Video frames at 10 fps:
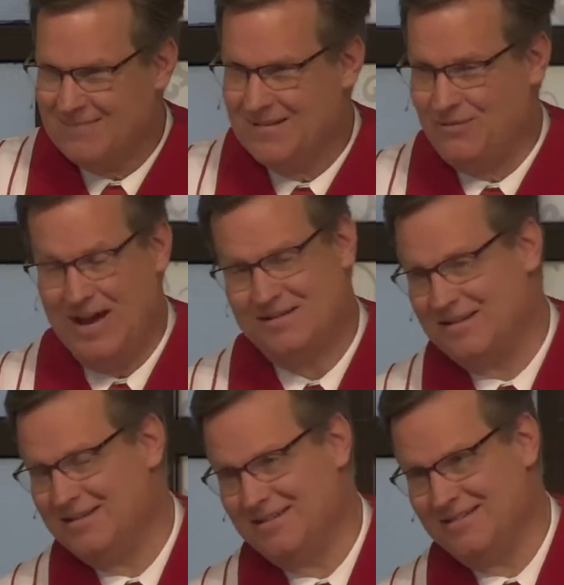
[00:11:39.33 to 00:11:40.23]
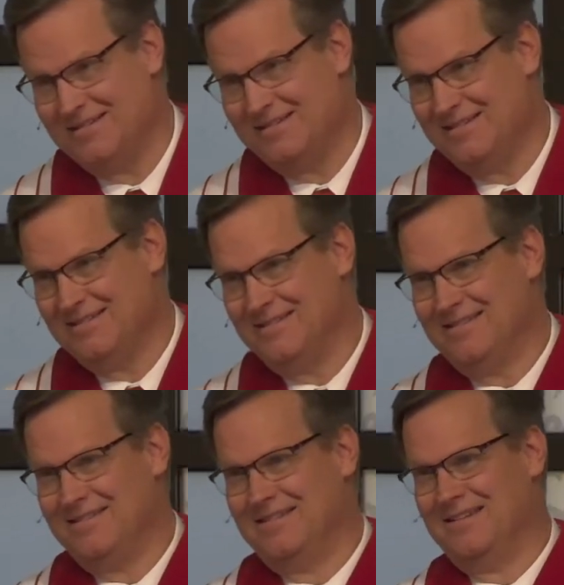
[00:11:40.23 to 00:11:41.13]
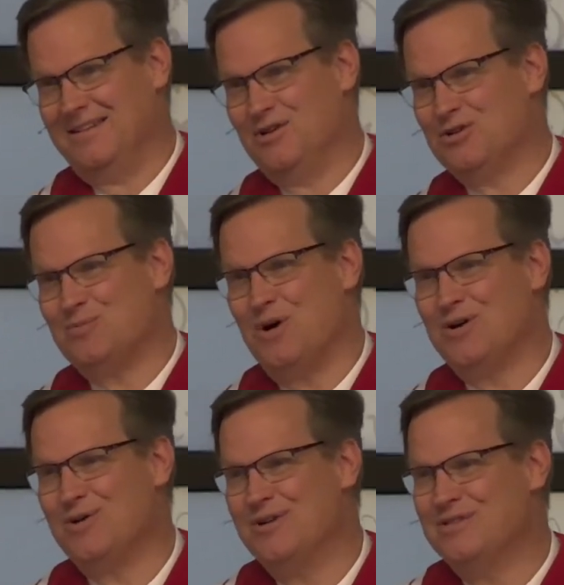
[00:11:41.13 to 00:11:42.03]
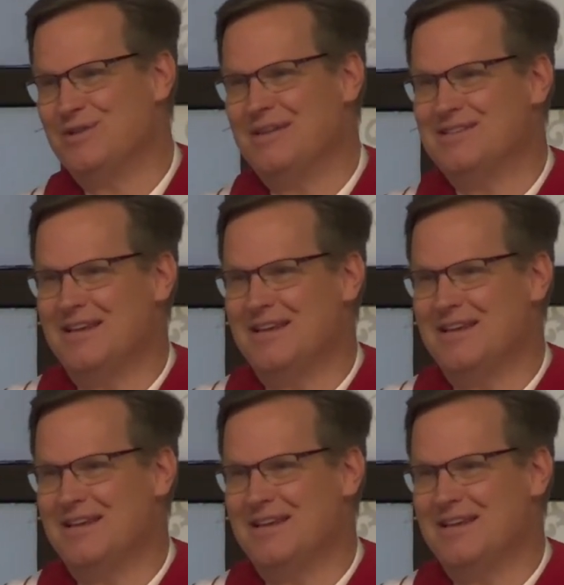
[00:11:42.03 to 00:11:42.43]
In fact, in no small coincidence,